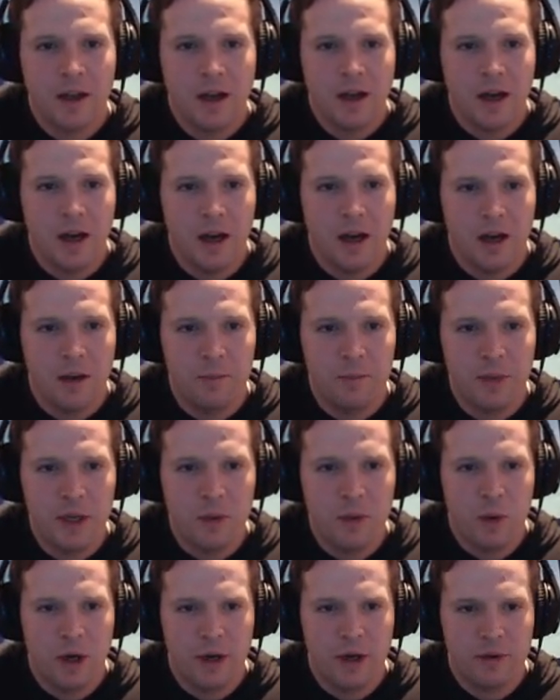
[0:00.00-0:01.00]
Uh,
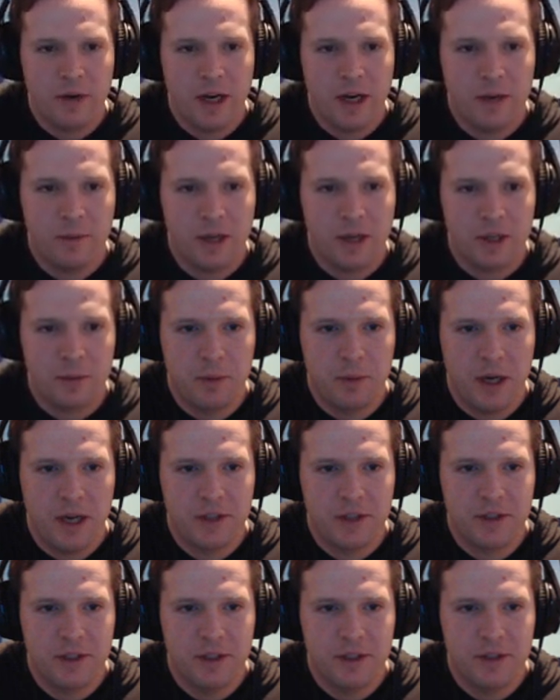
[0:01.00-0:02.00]
B1 randomized
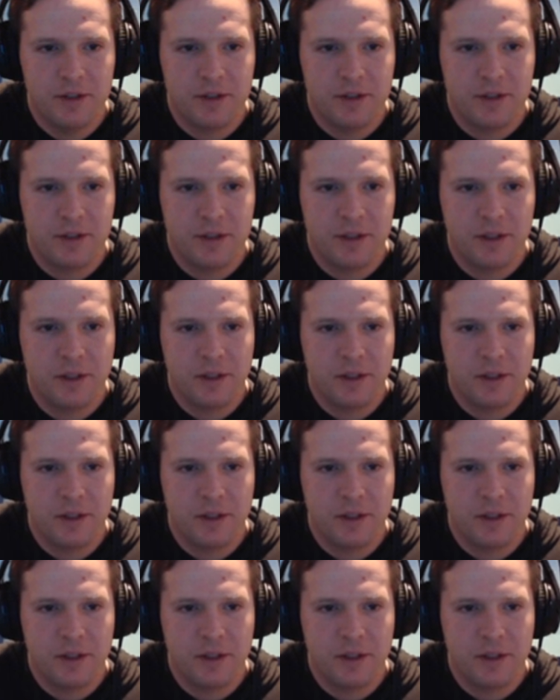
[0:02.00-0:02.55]
bosses.